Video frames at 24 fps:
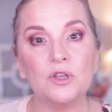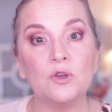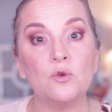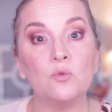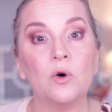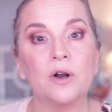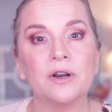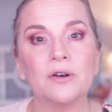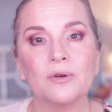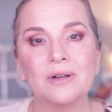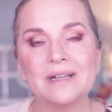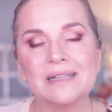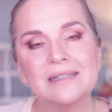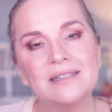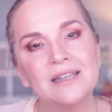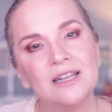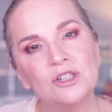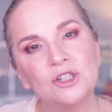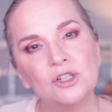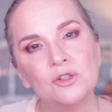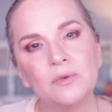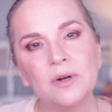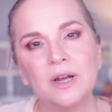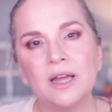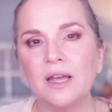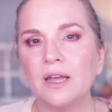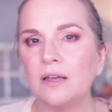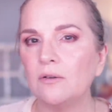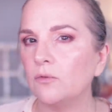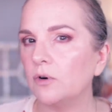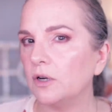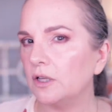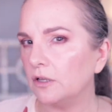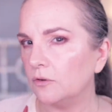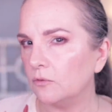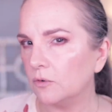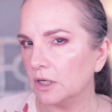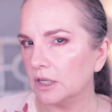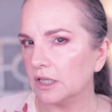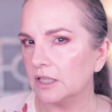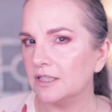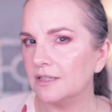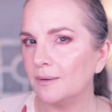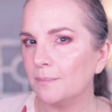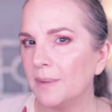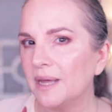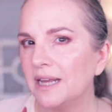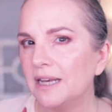what you want to accentuate, what you
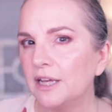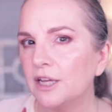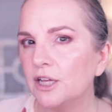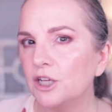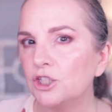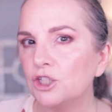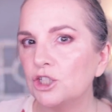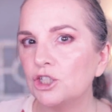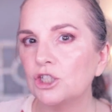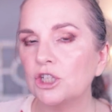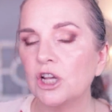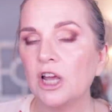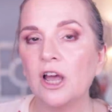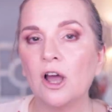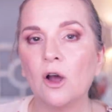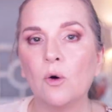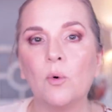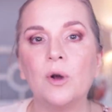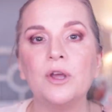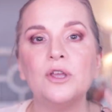want to diminish,